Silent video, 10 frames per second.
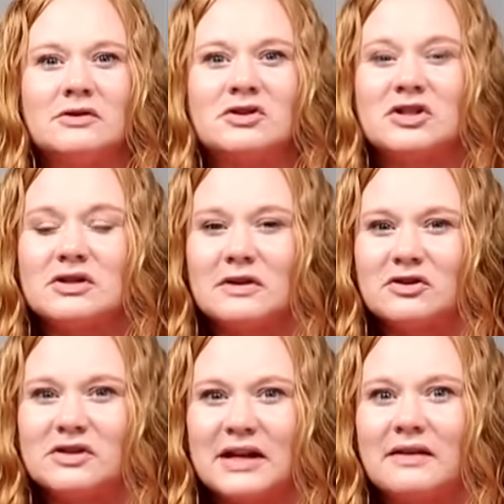just so you
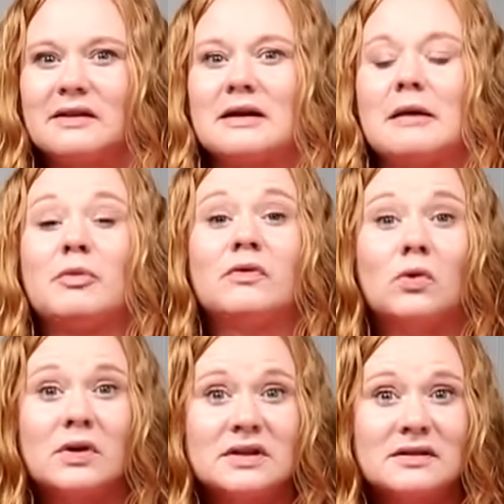understand the type of
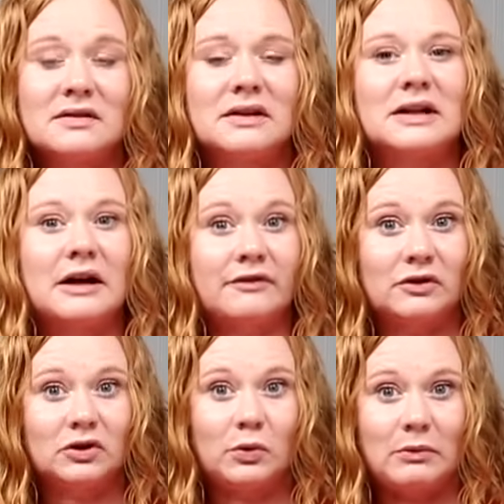noise that the air
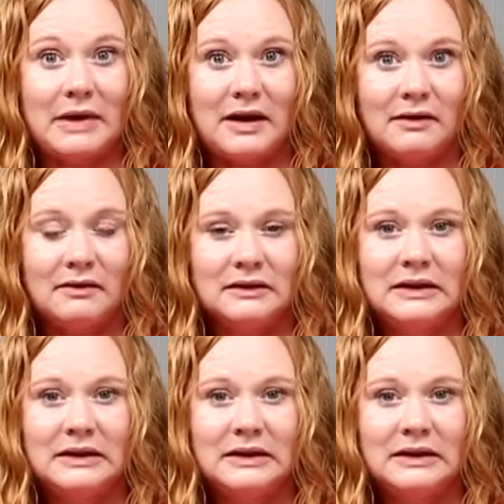filter will make.